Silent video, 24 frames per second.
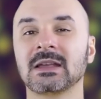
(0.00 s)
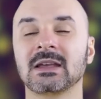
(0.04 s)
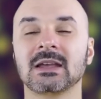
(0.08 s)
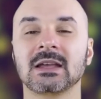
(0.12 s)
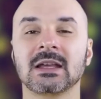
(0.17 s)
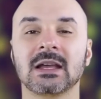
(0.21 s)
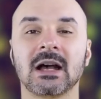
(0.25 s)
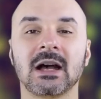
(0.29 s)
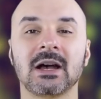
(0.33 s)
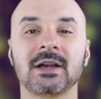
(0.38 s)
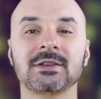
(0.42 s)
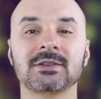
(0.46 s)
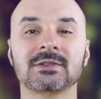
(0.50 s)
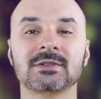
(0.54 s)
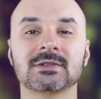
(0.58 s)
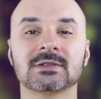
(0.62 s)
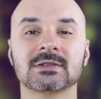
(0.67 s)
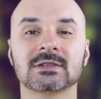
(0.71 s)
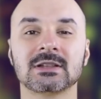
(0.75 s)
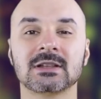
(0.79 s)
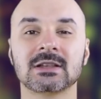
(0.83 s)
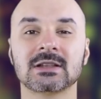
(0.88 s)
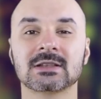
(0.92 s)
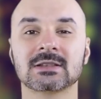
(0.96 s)
I
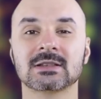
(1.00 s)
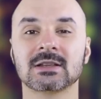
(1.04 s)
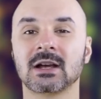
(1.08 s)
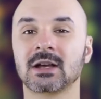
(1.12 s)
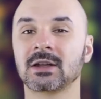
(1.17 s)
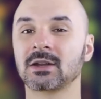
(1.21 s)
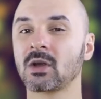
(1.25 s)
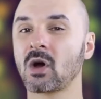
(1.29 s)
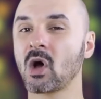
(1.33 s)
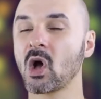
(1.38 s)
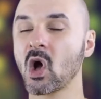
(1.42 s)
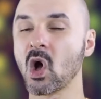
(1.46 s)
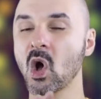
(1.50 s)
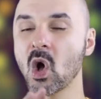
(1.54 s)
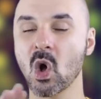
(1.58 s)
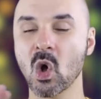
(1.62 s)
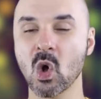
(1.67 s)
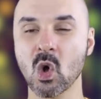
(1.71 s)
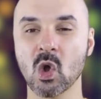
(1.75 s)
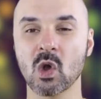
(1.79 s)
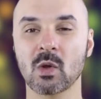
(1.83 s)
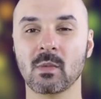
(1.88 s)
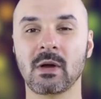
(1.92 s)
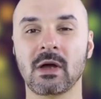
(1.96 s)
use this on
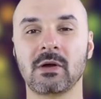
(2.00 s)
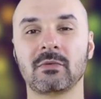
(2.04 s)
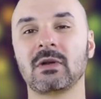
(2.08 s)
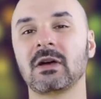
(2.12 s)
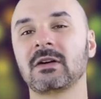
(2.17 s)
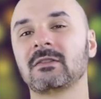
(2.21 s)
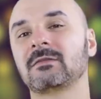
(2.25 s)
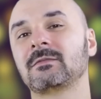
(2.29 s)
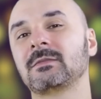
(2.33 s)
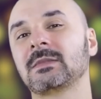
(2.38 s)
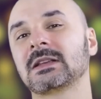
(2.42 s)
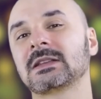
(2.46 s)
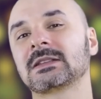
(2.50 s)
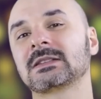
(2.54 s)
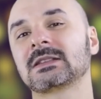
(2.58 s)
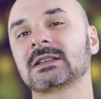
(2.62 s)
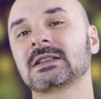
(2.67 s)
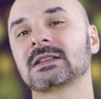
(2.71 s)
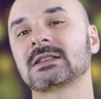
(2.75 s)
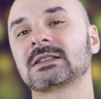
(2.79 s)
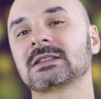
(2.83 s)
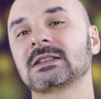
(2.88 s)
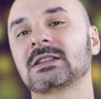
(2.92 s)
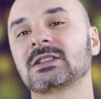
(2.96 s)
all my rough mixes.